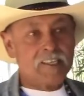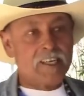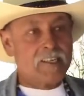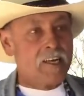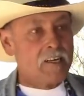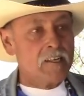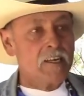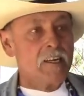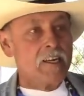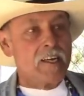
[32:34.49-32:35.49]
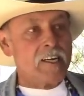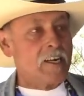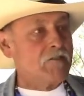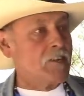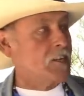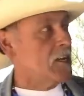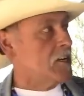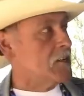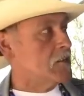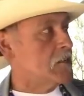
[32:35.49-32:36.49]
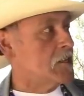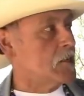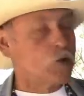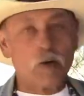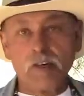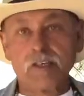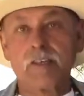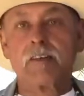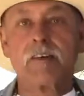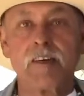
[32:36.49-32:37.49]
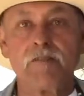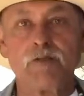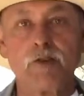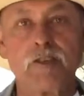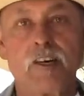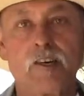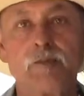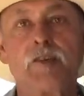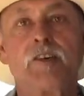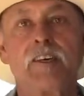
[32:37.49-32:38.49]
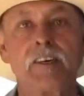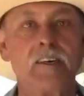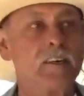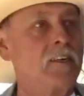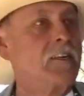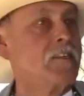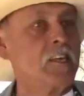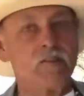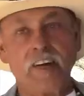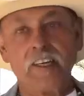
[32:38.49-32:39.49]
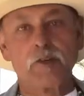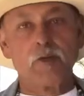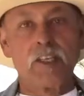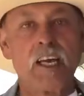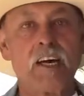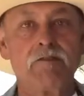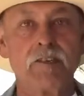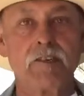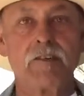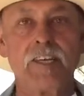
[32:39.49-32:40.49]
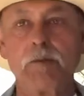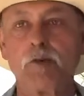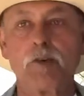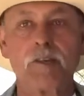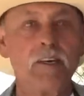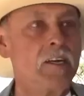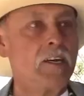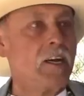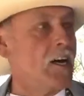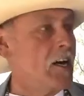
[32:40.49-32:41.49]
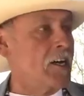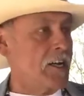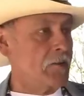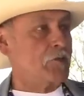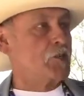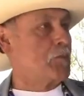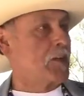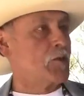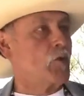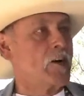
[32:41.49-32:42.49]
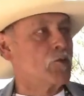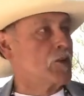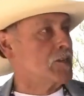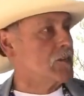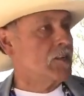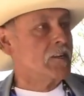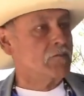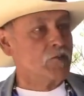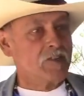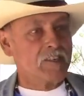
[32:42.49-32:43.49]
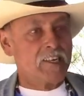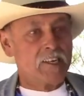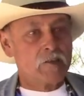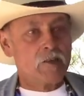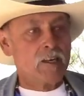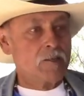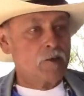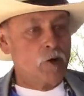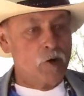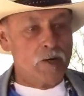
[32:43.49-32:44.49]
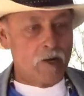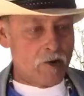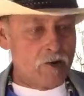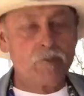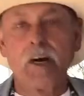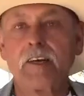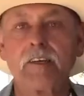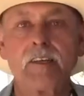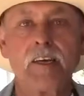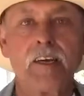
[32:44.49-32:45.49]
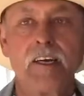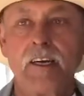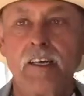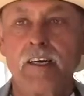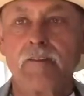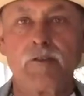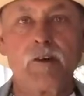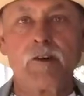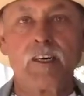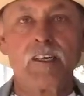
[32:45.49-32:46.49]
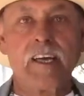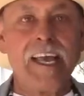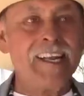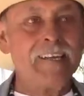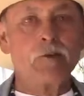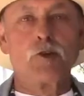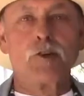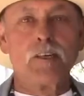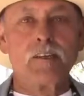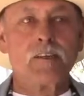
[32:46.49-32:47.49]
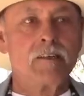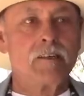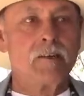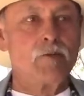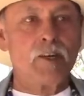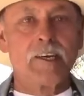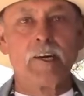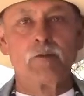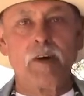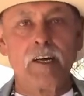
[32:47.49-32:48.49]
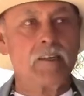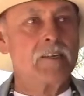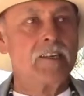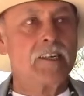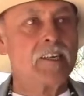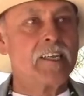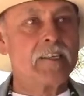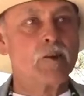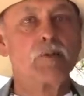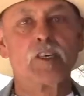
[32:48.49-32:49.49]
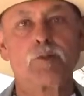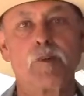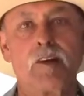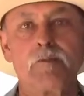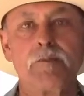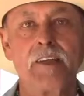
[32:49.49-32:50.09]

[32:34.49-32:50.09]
like that, and have the uh, the tourists and folks in our community take advantage of what they have in their neighborhood uh, and respect the waterways. More than anything else, uh, know and learn about it. If they're uh, alien to it, they don't really care about it, and I think that's our biggest problem.